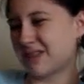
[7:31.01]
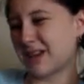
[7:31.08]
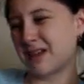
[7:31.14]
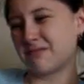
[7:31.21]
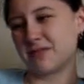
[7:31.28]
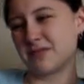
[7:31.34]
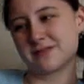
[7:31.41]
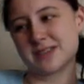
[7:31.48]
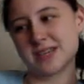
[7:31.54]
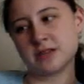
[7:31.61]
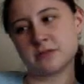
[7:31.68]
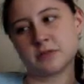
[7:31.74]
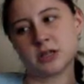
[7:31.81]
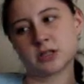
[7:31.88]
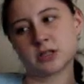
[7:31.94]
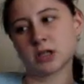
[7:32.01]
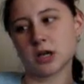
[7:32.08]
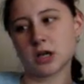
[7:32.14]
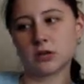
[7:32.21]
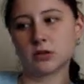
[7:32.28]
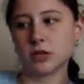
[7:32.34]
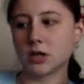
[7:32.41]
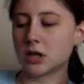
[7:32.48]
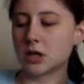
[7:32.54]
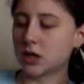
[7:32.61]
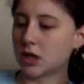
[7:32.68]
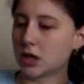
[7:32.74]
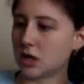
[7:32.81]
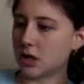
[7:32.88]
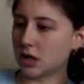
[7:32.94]
10-15 minutes ago,
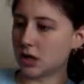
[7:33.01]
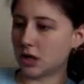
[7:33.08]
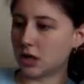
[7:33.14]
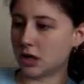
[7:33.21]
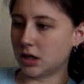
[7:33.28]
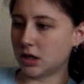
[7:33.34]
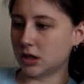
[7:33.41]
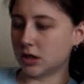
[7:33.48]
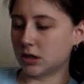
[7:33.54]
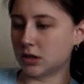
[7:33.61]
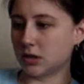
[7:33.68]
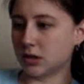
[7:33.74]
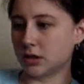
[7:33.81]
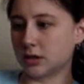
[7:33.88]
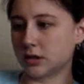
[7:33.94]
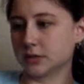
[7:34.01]
and